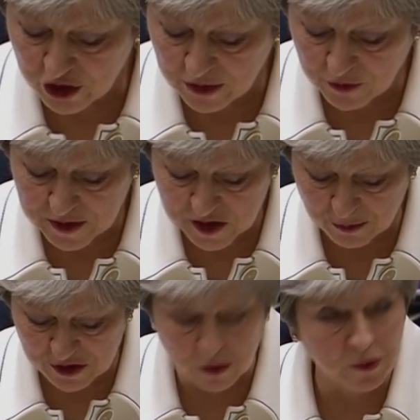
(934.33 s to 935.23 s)
to achieve this,
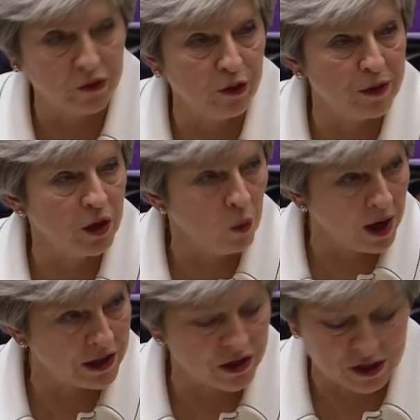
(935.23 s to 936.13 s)
there must also be a
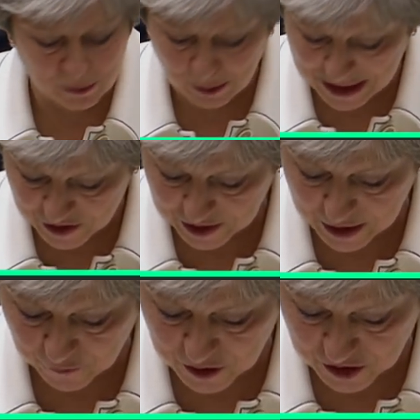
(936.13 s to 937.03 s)
wider
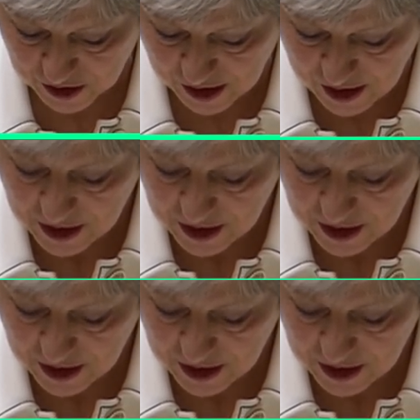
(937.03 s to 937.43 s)
diplomatic effort,